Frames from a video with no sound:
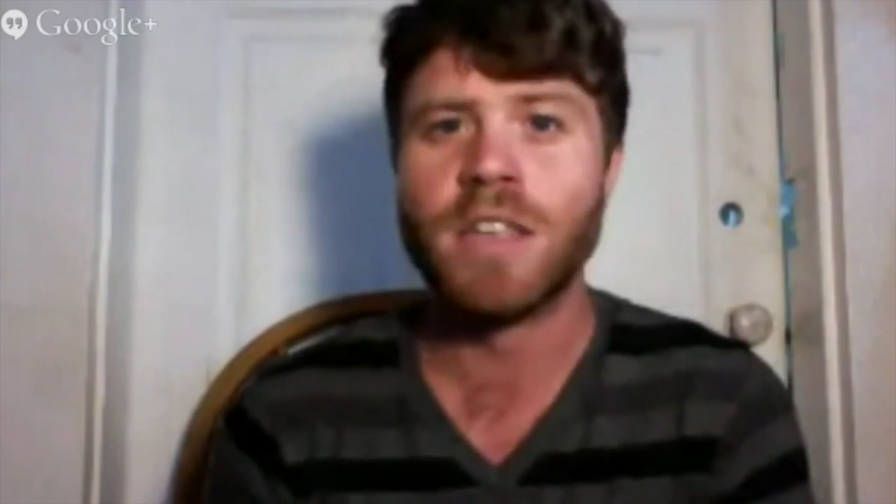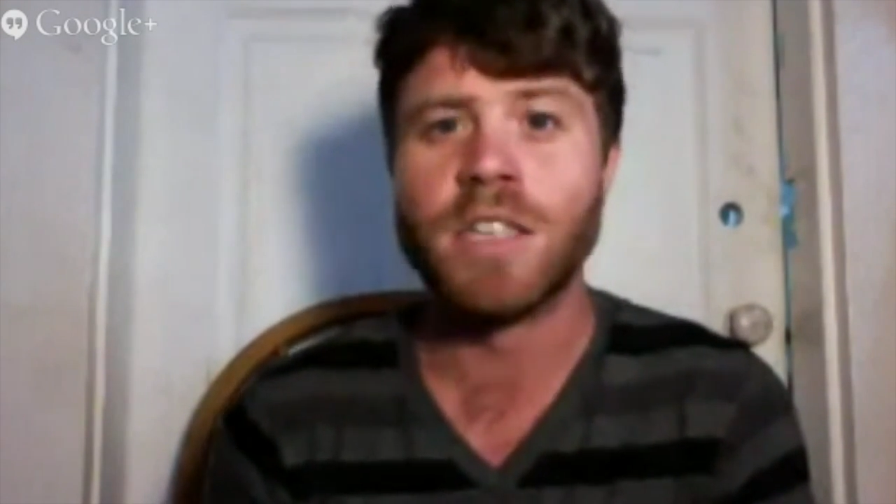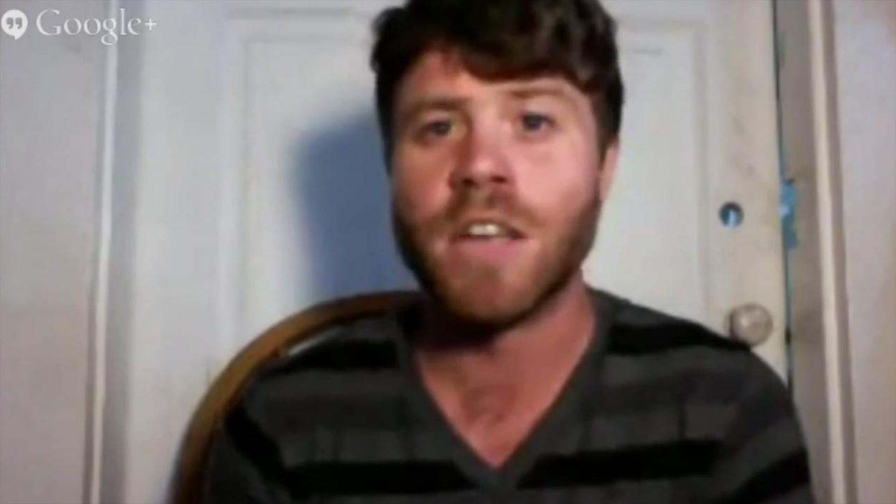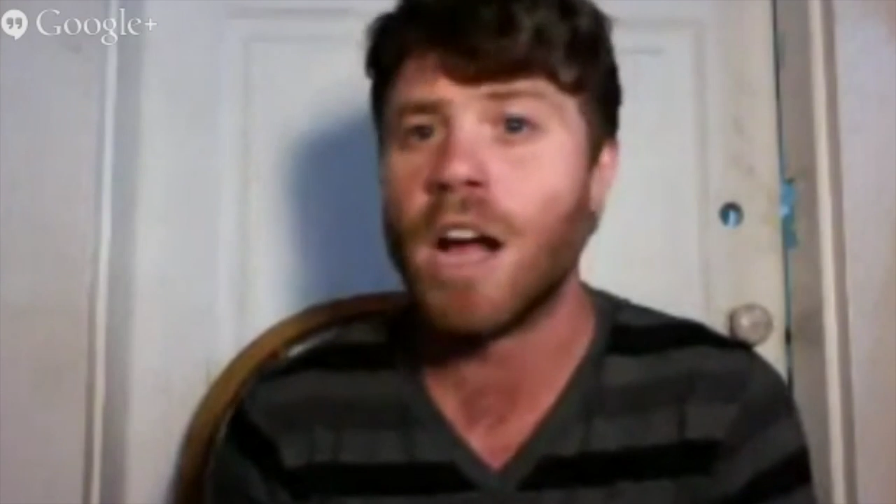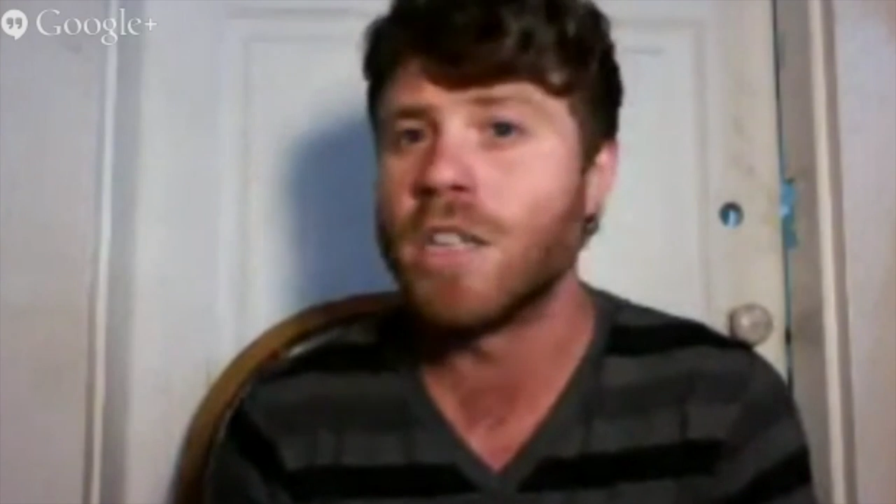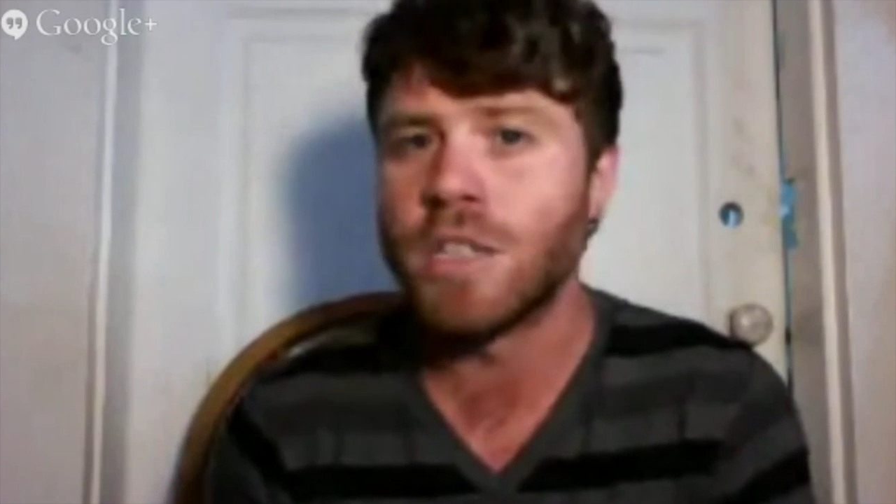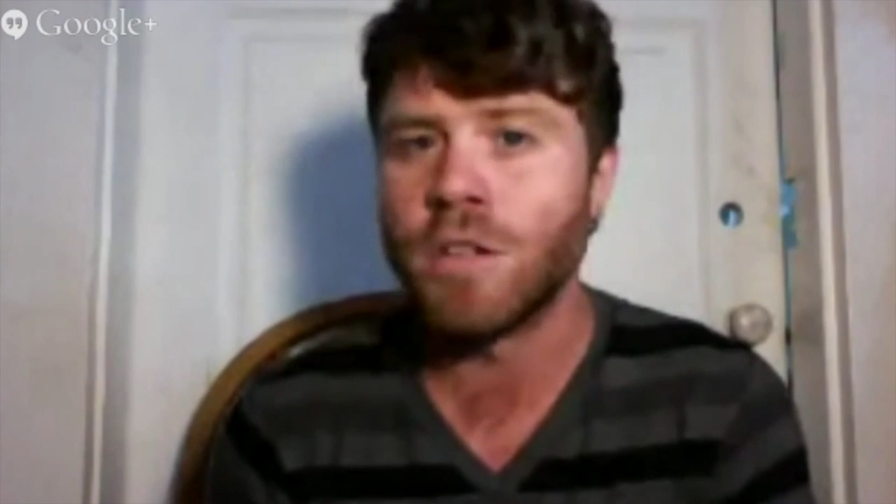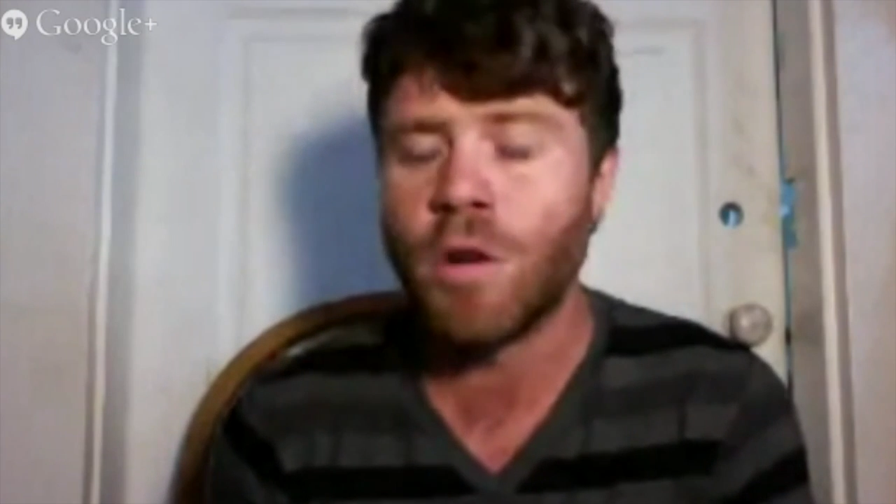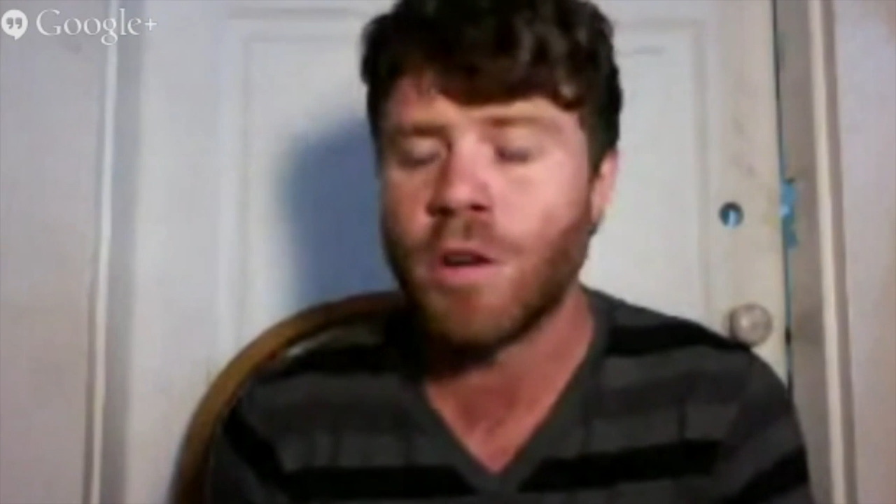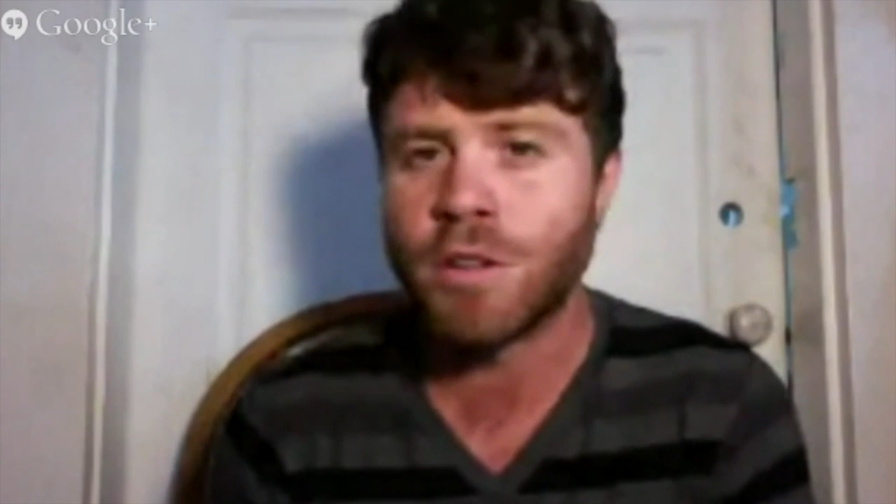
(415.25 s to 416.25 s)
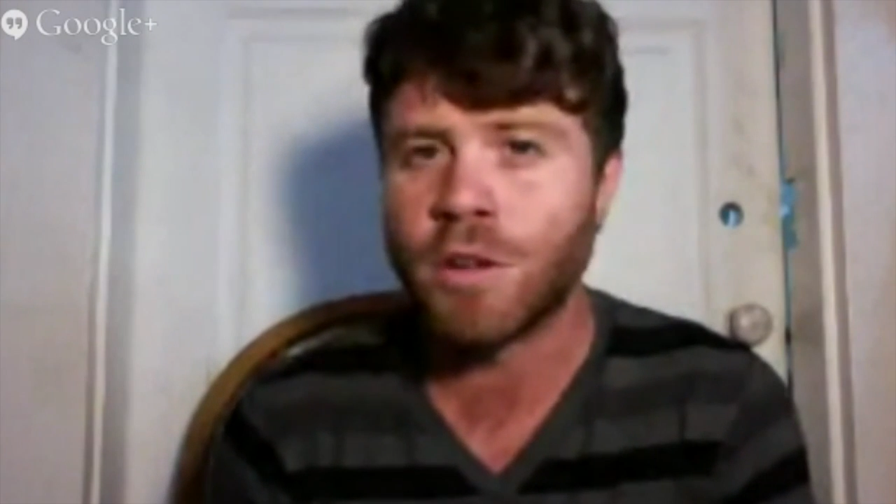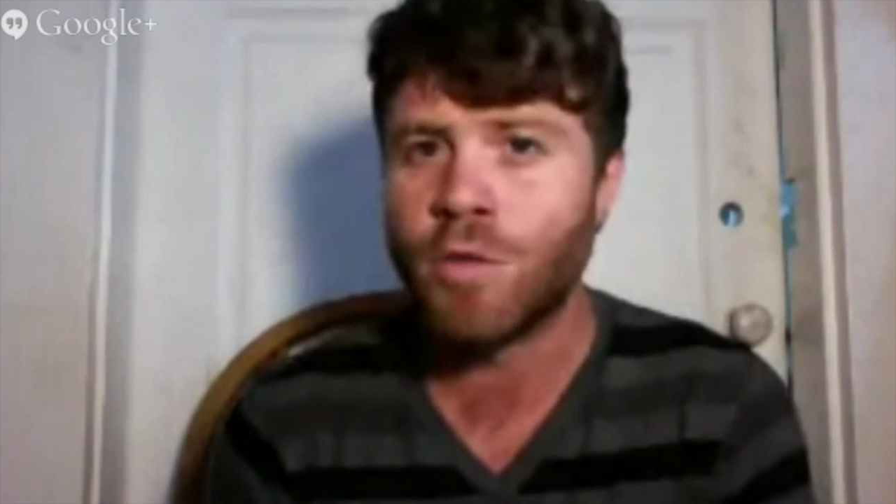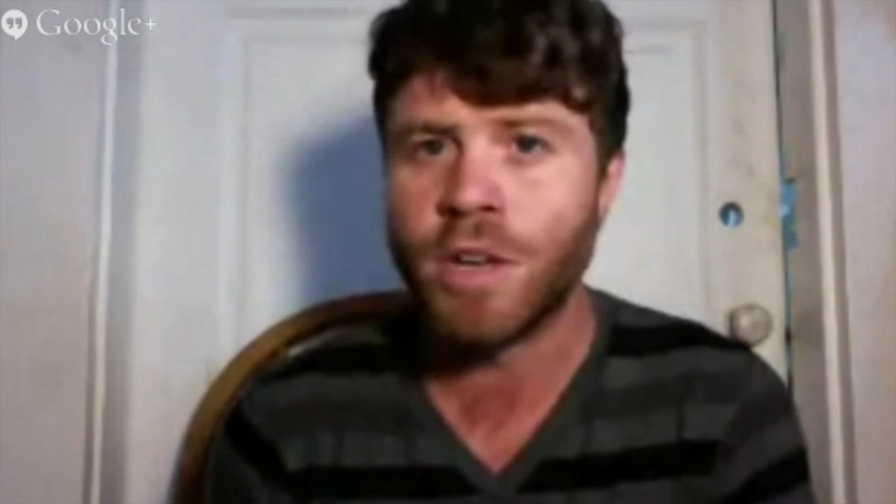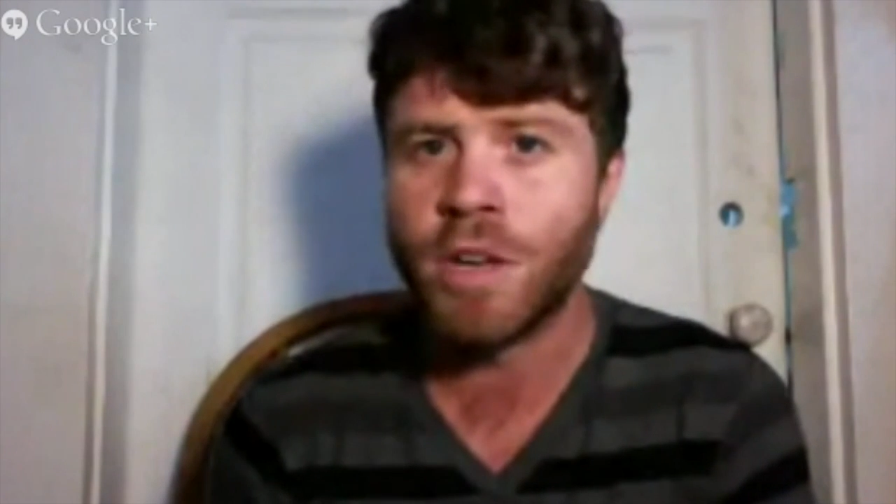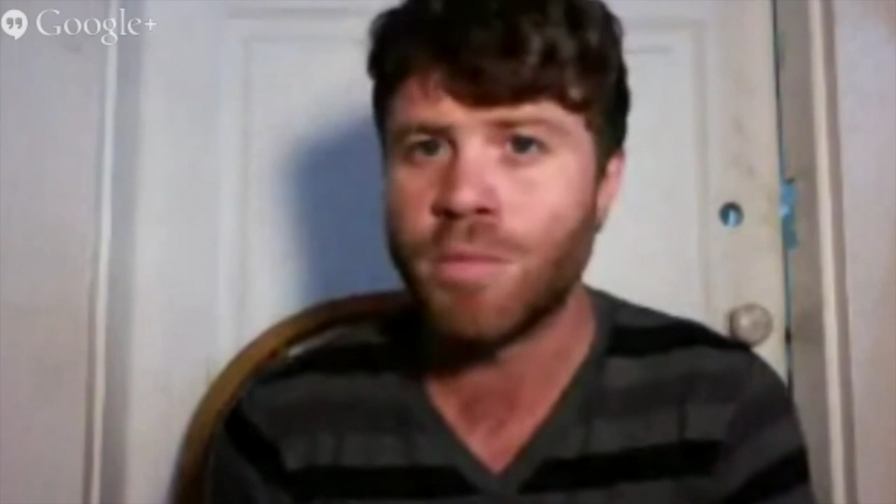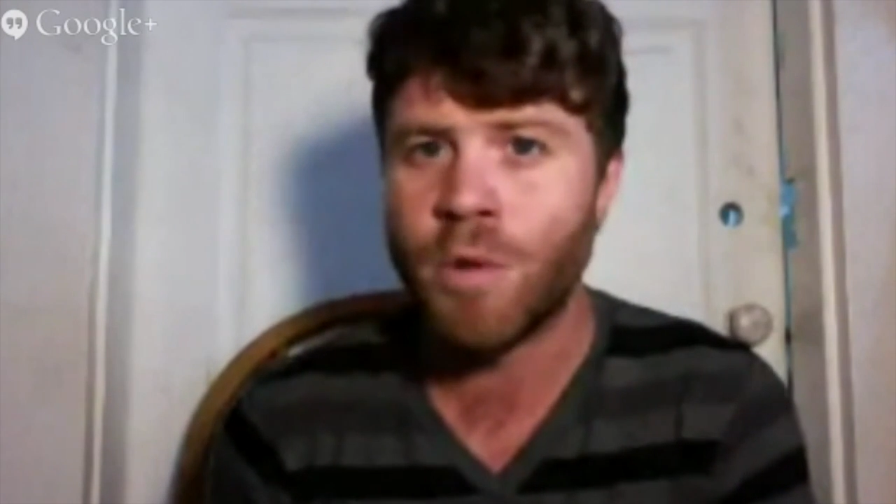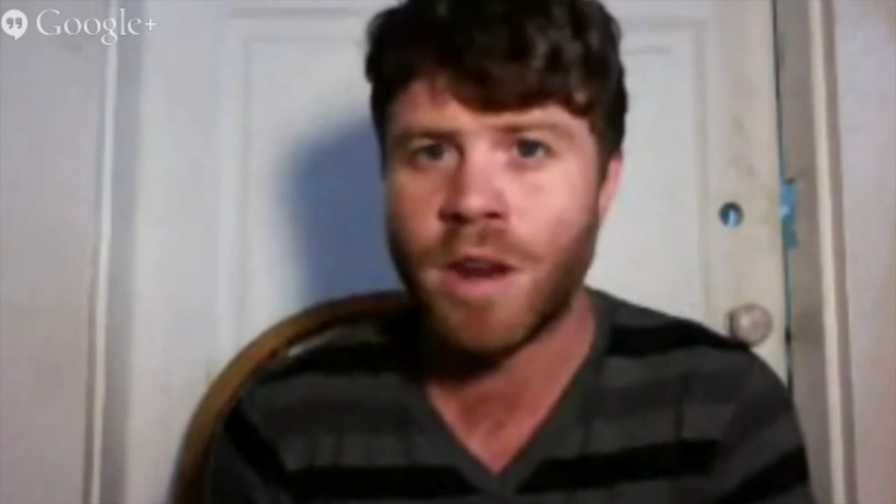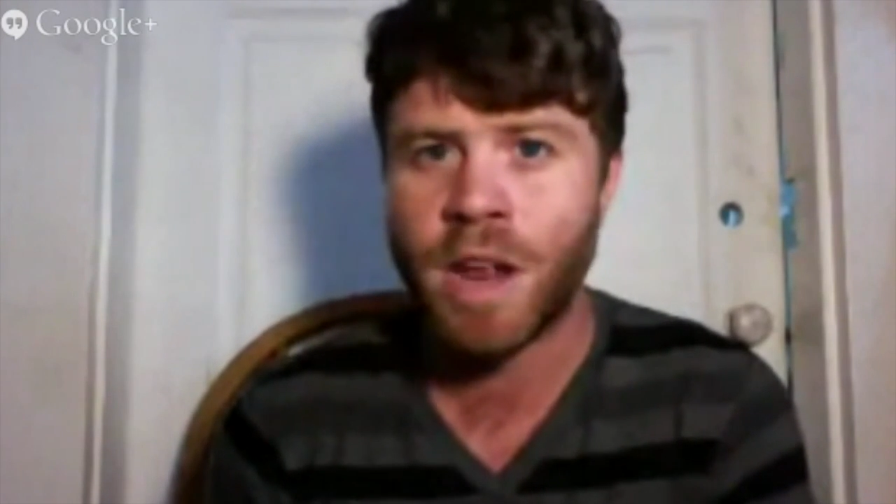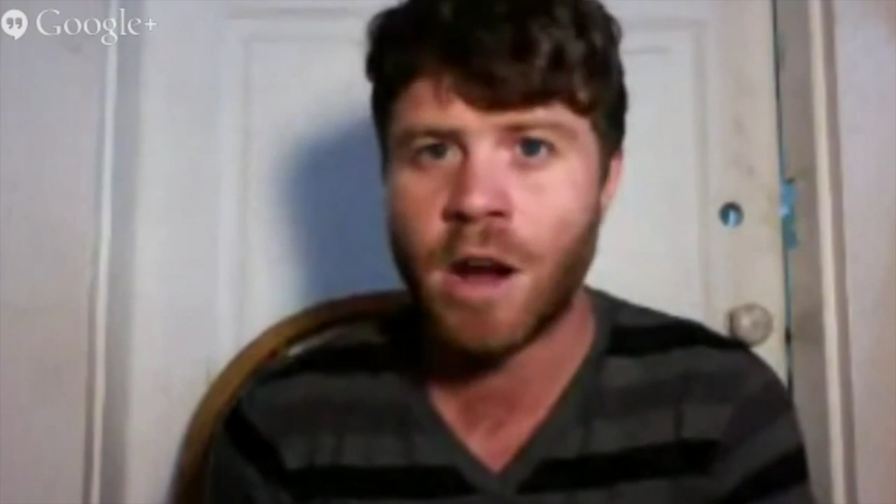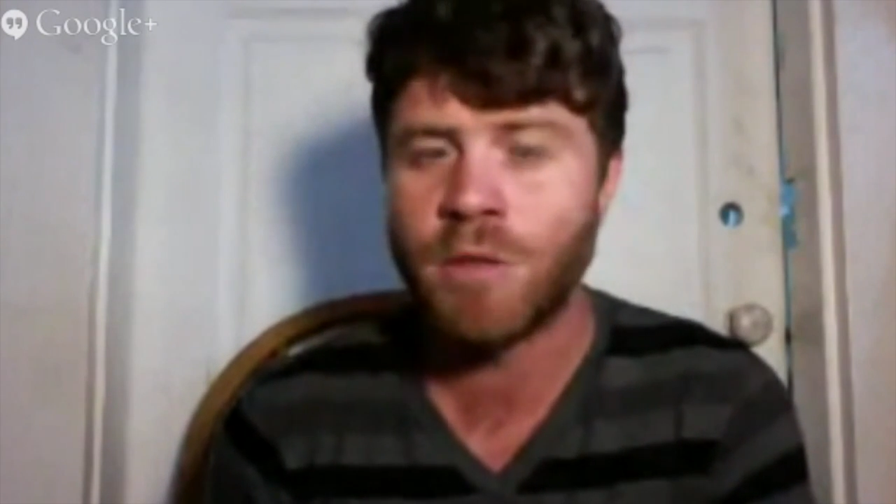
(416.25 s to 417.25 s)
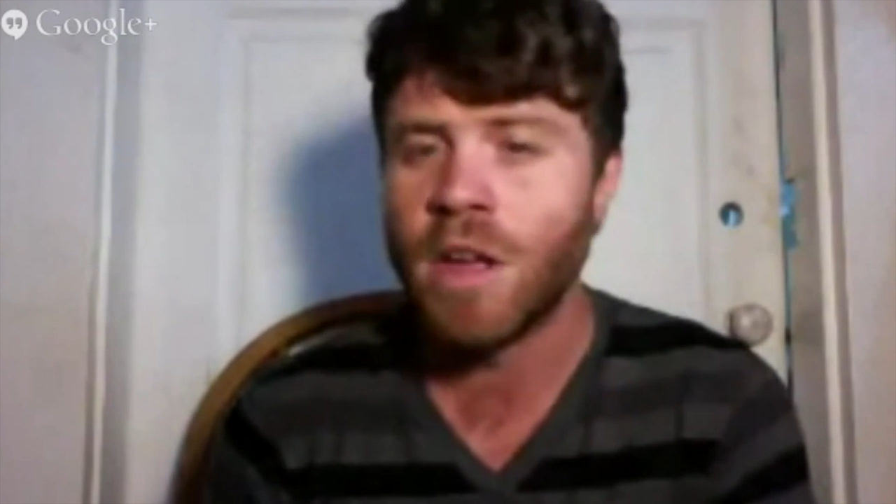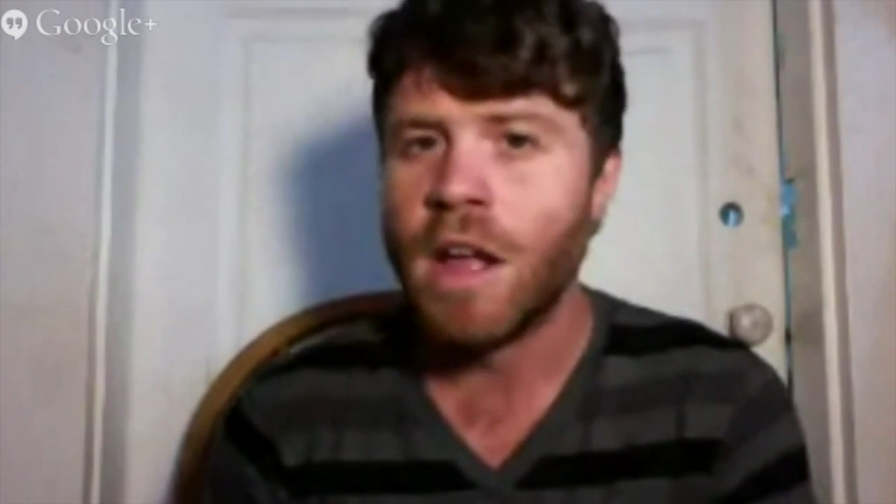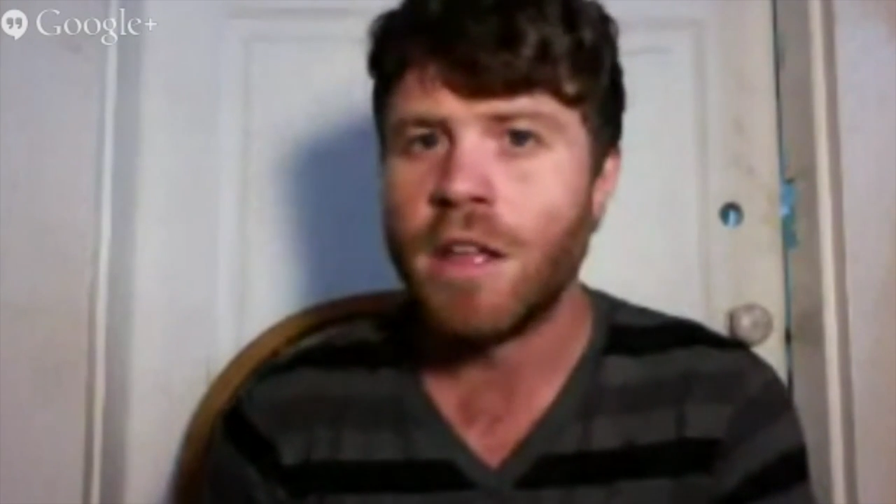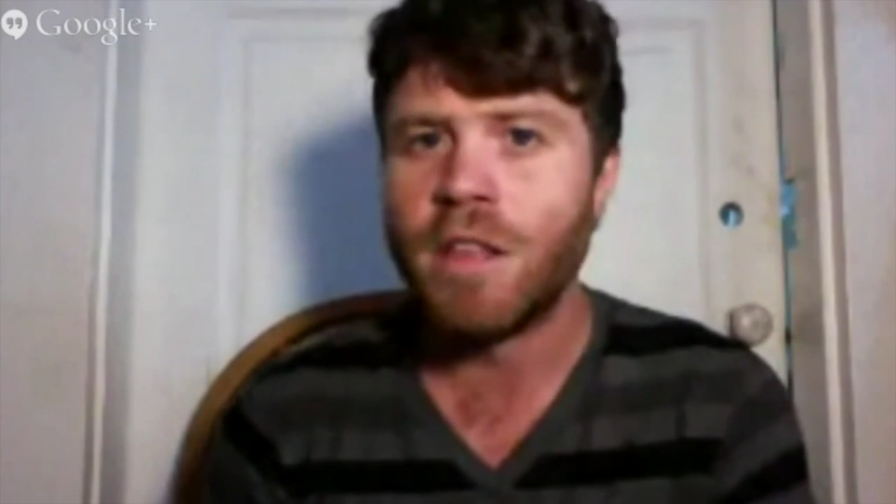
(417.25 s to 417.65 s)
Assange's lawyers are quick to point out